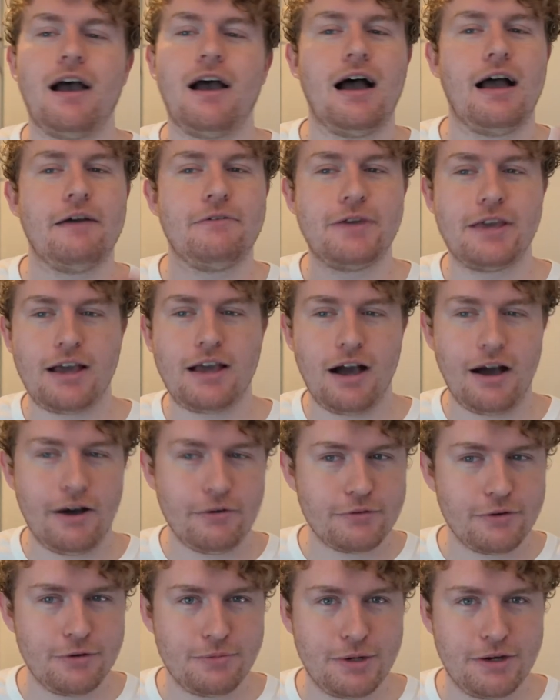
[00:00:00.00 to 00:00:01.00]
I think
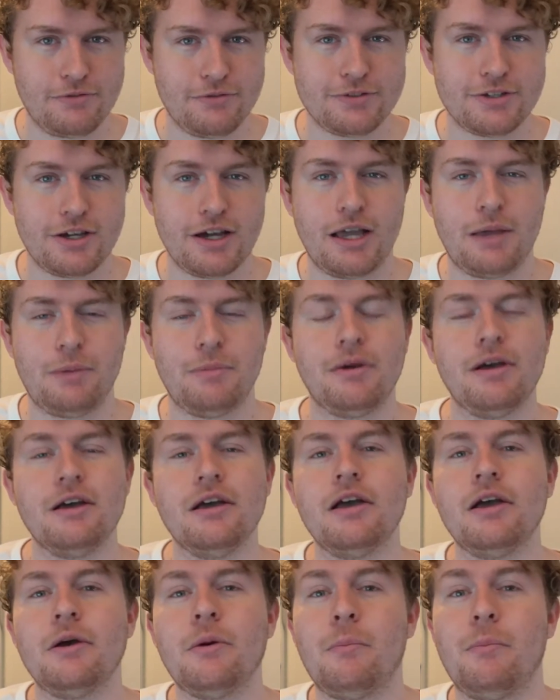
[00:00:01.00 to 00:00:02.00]
after a bit of time,
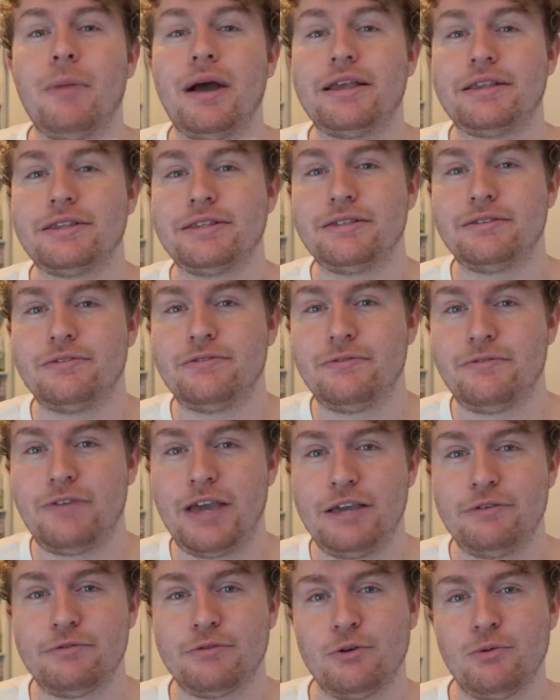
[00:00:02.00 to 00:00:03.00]
My
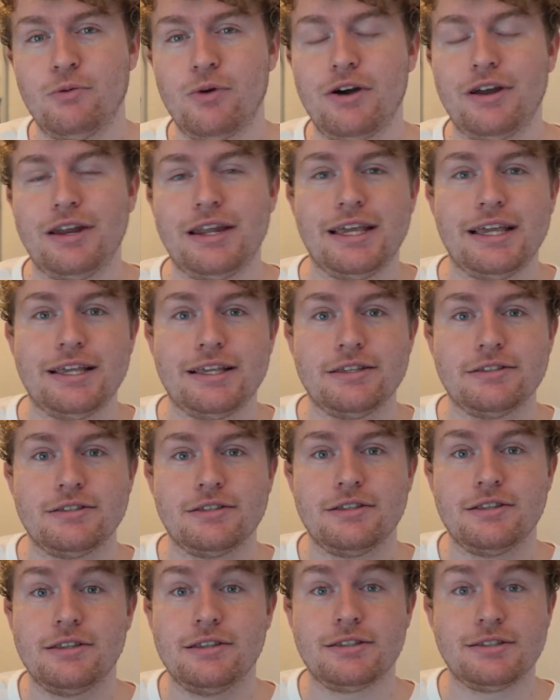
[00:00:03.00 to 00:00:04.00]
favorite one
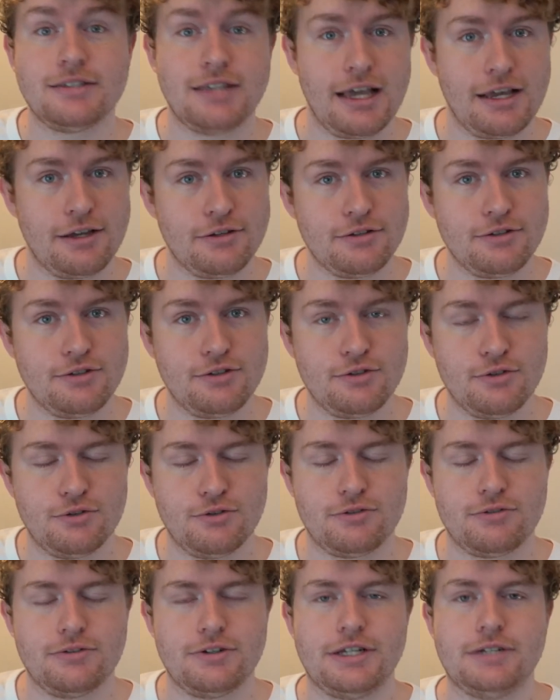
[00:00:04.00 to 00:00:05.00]
is the second
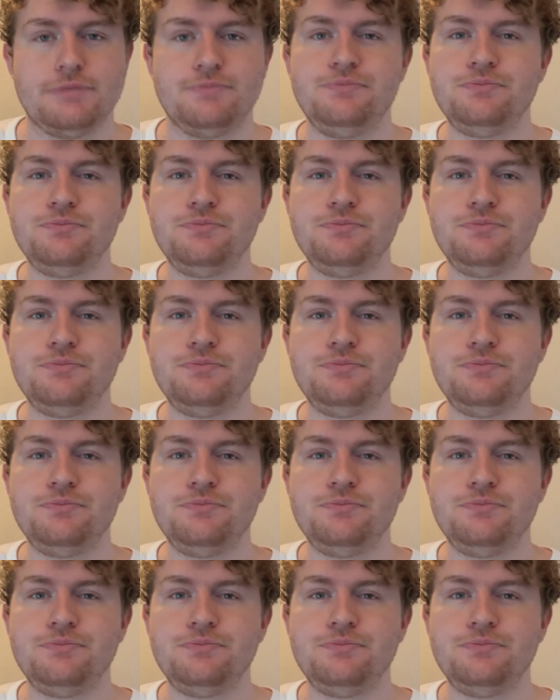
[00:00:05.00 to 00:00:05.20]
story,